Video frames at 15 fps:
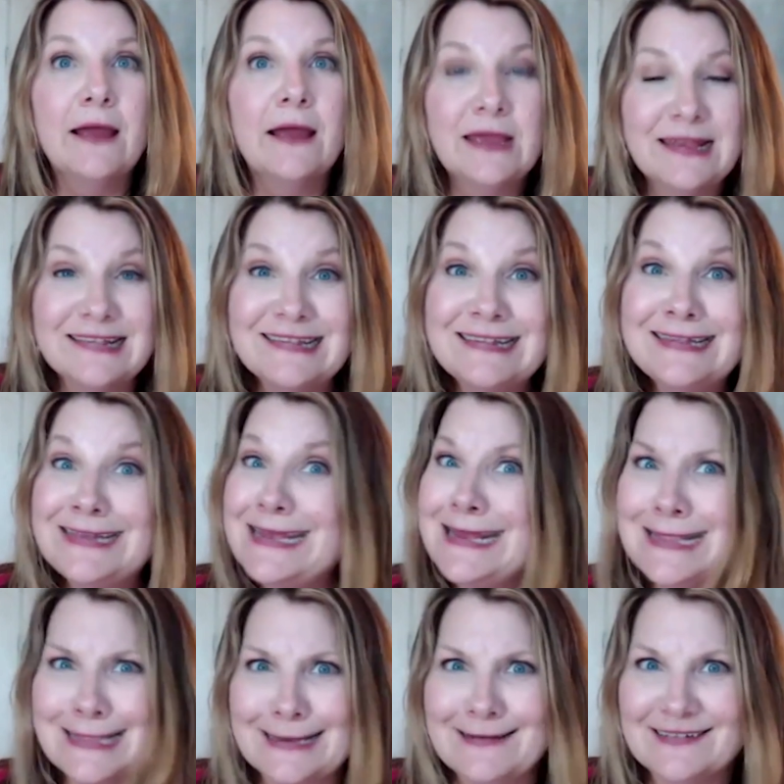I can
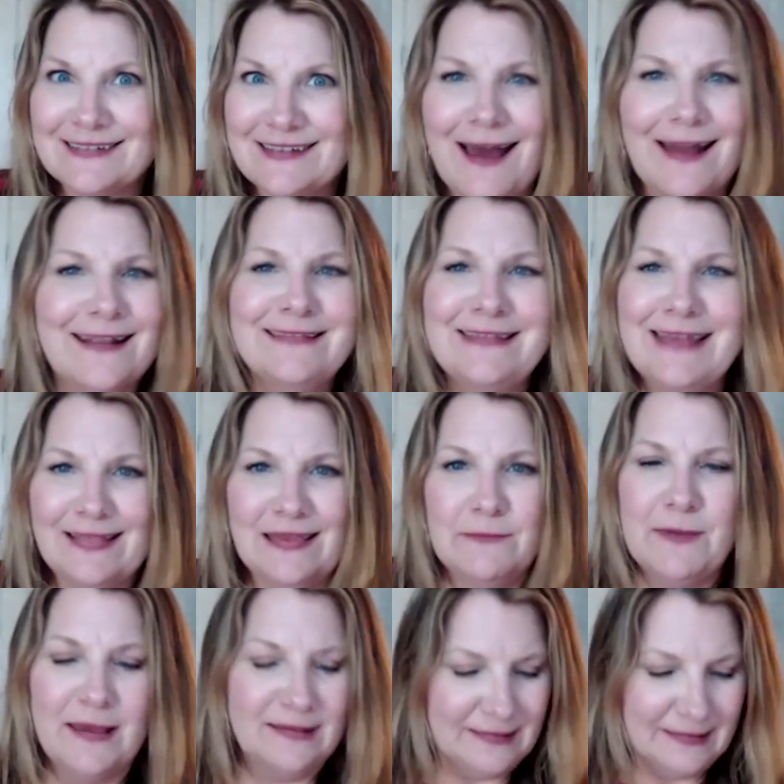see this on a
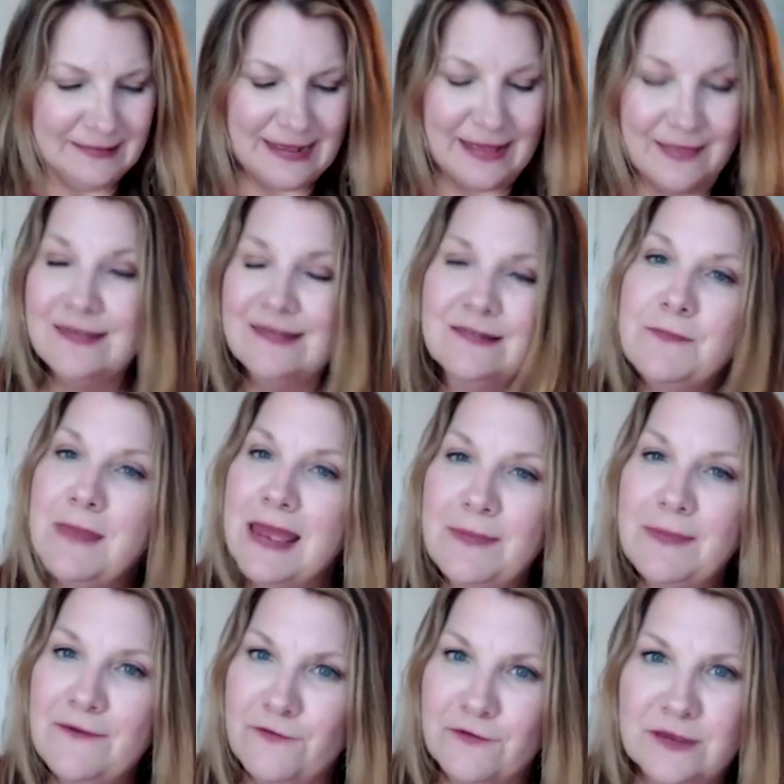daily basis. And this
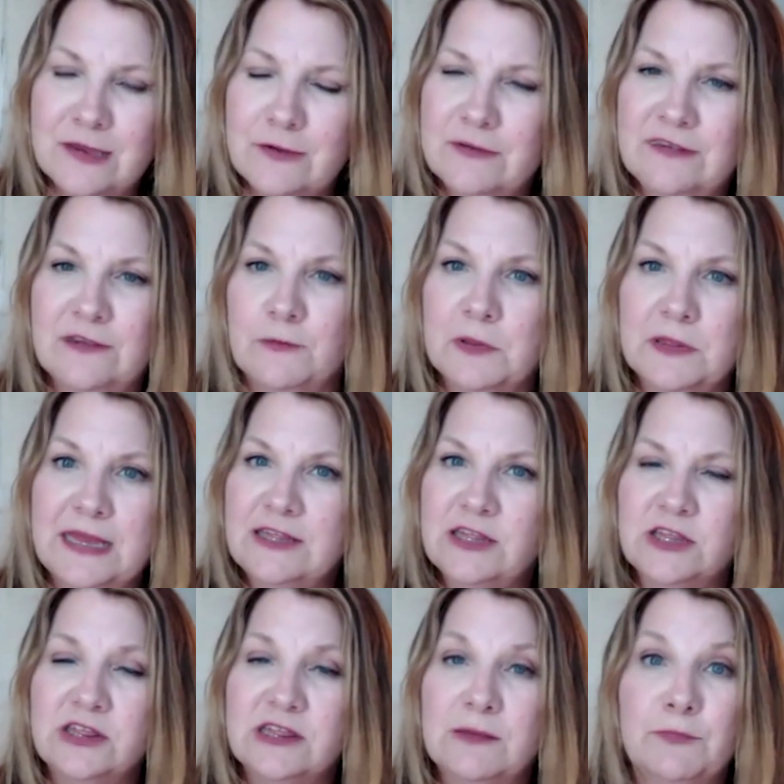may be for you is your
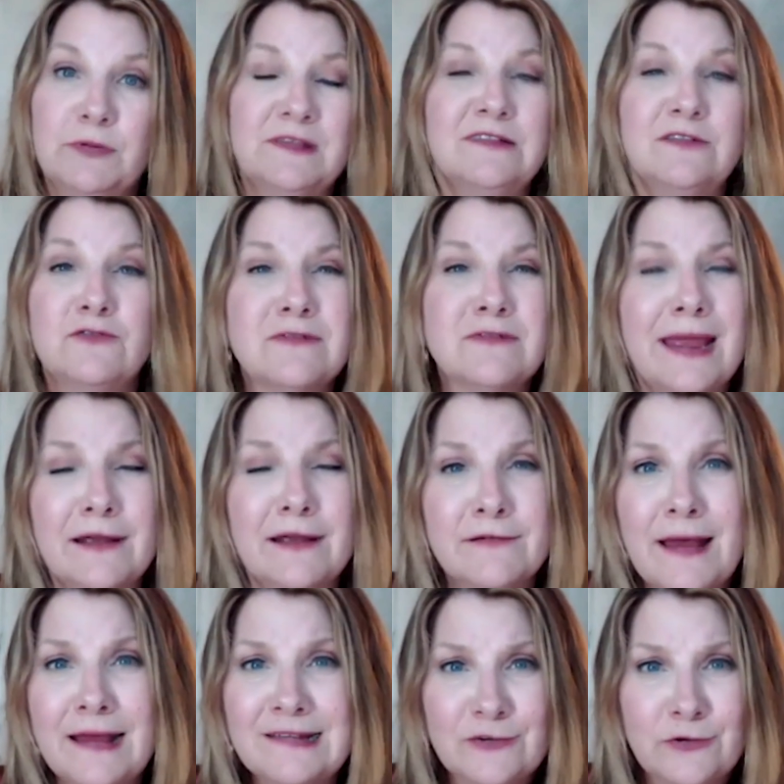relationship with certain
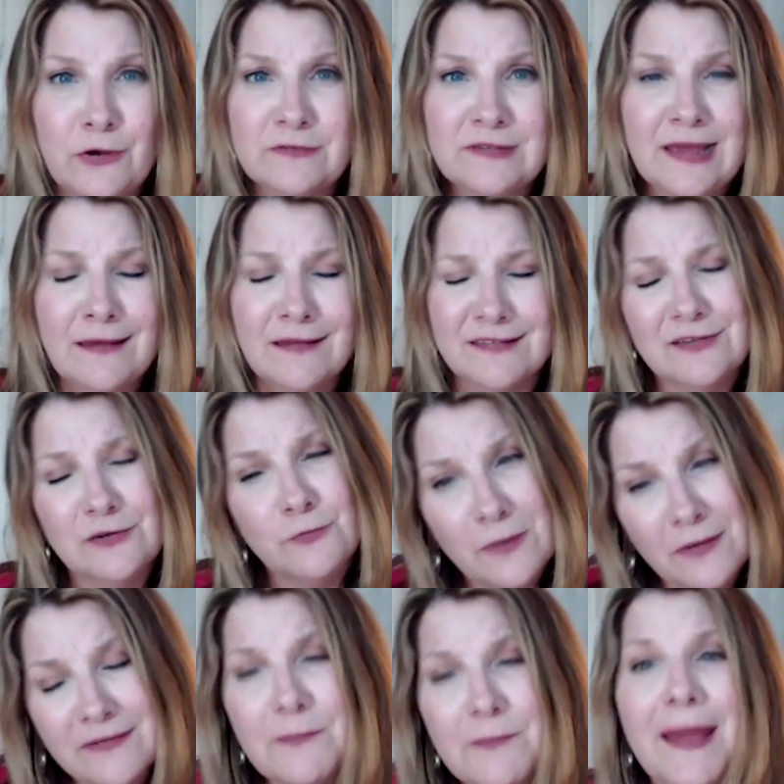airlines or hotels. You're
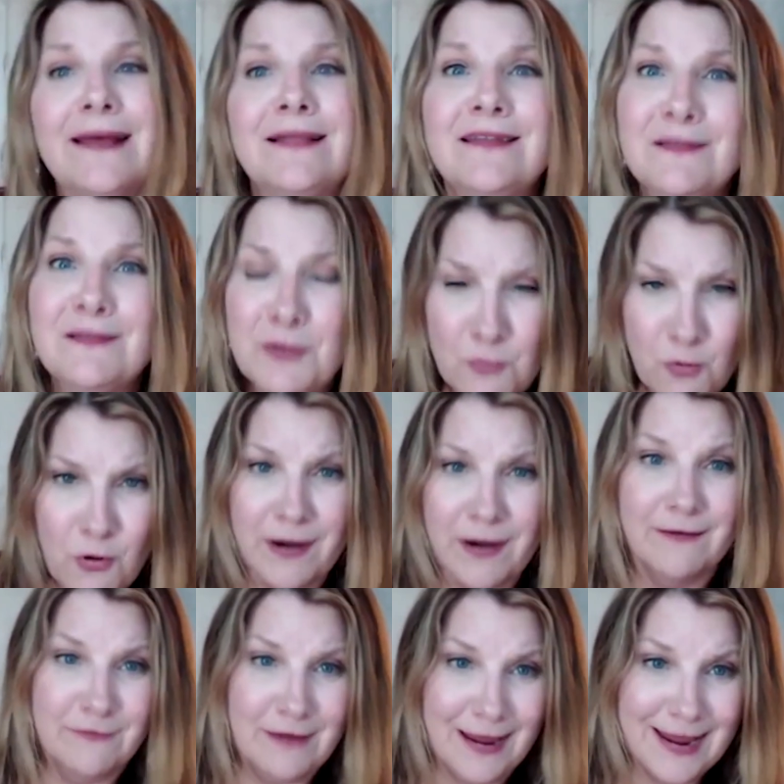willing to pay a little bit
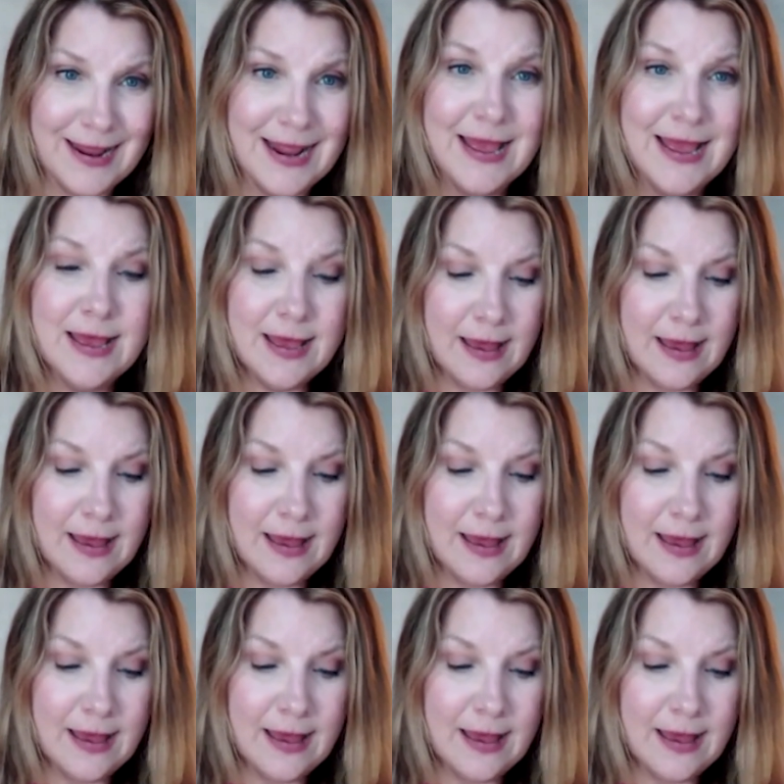more, right?